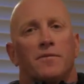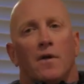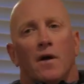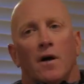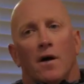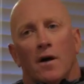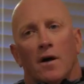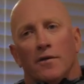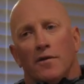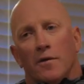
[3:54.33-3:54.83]

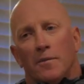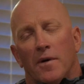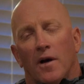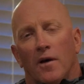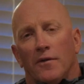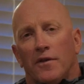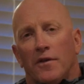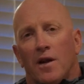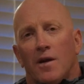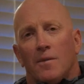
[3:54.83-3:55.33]
Uh, the
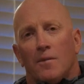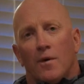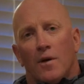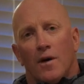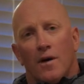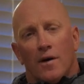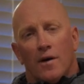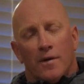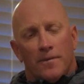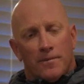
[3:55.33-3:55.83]
belt that I'm
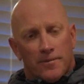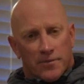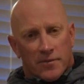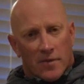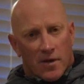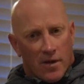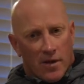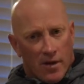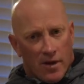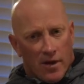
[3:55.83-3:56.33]
wearing
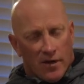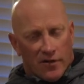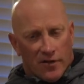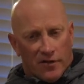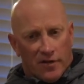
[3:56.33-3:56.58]
is